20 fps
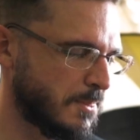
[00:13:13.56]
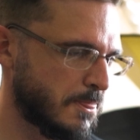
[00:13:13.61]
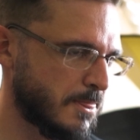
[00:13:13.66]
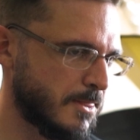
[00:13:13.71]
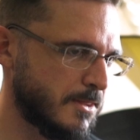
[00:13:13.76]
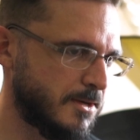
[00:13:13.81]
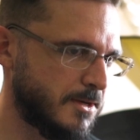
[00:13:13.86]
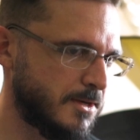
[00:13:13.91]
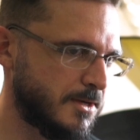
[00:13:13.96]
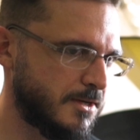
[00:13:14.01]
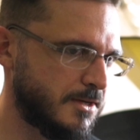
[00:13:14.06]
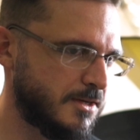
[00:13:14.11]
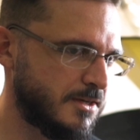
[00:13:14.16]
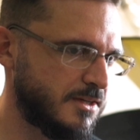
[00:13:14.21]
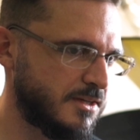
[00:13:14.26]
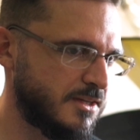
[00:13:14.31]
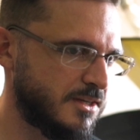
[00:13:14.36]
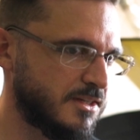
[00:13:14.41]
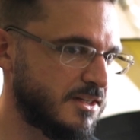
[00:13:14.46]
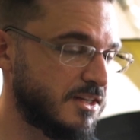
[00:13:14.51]

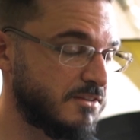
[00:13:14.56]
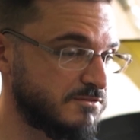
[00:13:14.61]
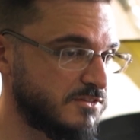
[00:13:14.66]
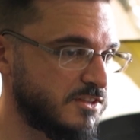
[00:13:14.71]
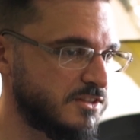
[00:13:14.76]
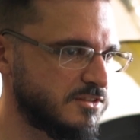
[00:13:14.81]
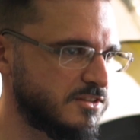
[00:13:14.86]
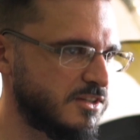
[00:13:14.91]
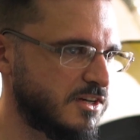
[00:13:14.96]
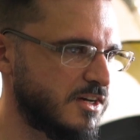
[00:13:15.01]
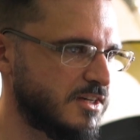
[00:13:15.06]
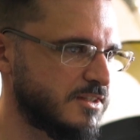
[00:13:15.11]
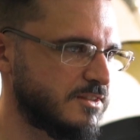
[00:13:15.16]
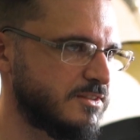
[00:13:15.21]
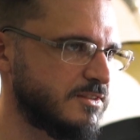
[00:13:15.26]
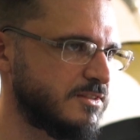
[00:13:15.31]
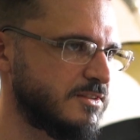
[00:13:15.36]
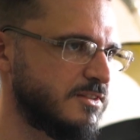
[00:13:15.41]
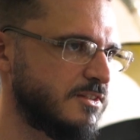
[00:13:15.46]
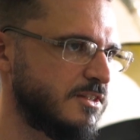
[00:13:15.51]
and after
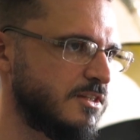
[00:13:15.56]
that